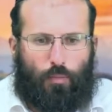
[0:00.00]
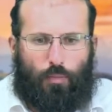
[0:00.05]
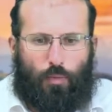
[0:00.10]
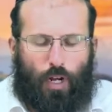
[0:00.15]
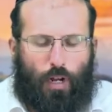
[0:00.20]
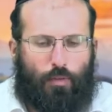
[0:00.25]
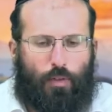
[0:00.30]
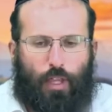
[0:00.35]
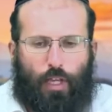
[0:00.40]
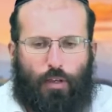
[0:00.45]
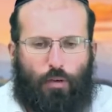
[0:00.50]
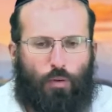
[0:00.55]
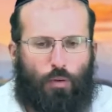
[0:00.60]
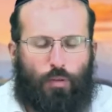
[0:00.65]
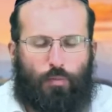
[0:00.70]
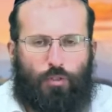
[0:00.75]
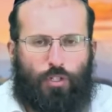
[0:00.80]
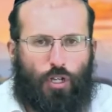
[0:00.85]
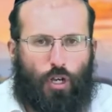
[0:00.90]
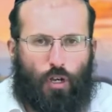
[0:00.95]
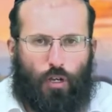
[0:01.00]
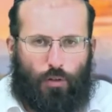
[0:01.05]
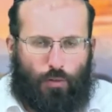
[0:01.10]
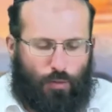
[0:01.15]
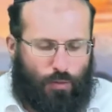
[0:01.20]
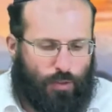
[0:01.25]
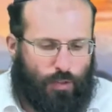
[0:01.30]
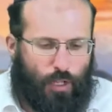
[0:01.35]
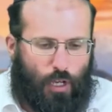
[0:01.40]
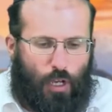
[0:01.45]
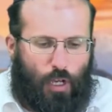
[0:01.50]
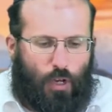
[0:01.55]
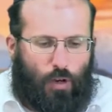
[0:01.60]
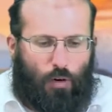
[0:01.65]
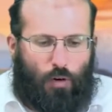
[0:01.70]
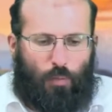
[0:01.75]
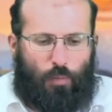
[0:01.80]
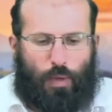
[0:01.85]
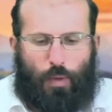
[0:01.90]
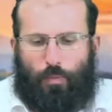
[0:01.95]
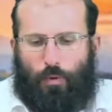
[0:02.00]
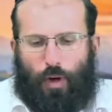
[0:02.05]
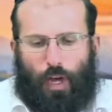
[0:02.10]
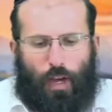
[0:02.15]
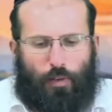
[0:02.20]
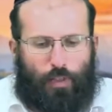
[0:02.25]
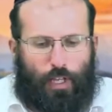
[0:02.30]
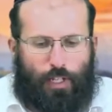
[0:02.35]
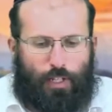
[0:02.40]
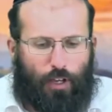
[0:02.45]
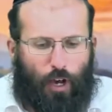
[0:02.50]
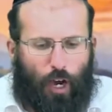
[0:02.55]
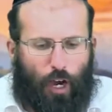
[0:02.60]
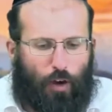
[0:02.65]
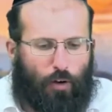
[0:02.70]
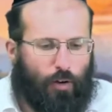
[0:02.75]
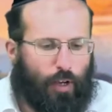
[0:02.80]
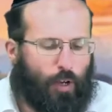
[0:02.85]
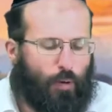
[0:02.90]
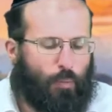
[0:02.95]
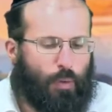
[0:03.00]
whatever they call them, journals, or people have their diary,